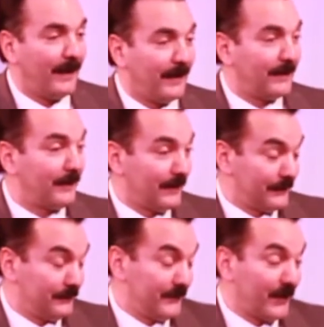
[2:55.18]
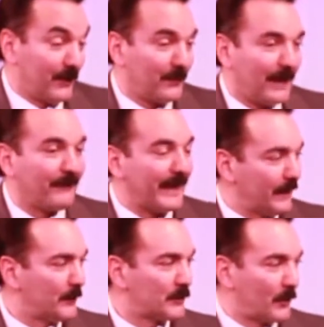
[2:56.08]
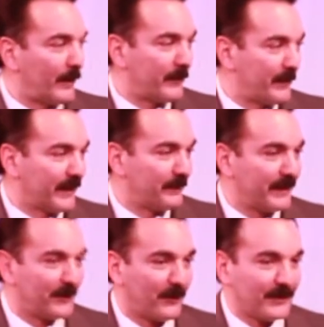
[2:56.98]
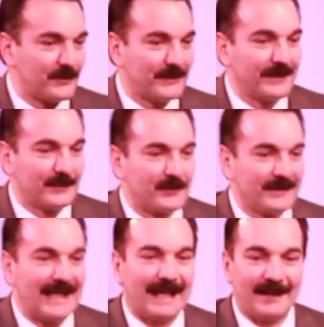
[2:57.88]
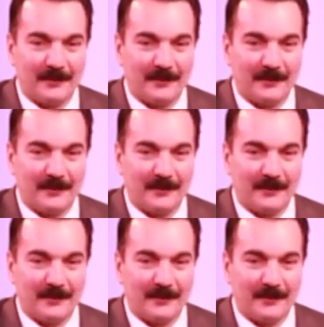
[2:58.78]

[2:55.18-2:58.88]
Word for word: uh, you know, available to everybody because there's not